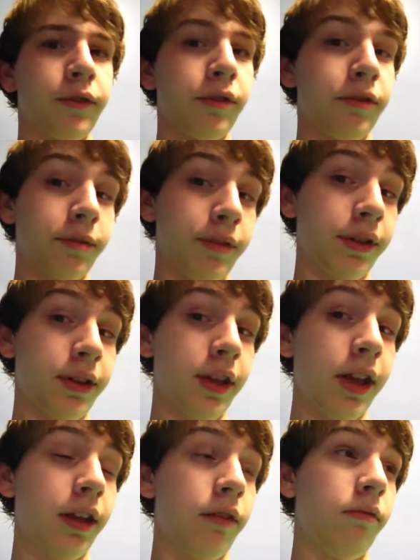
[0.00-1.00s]
Christmas
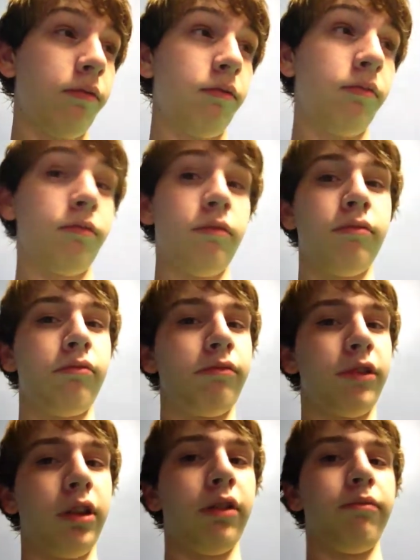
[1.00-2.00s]
instead.
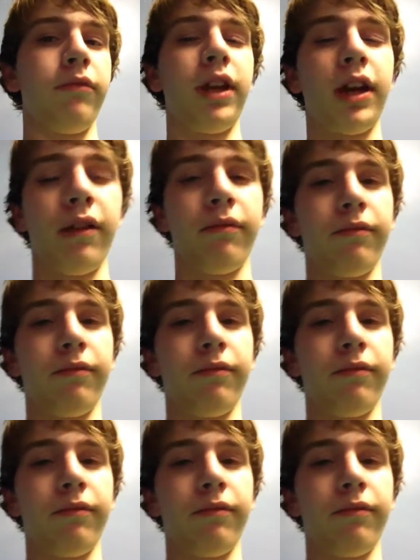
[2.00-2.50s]
So yeah,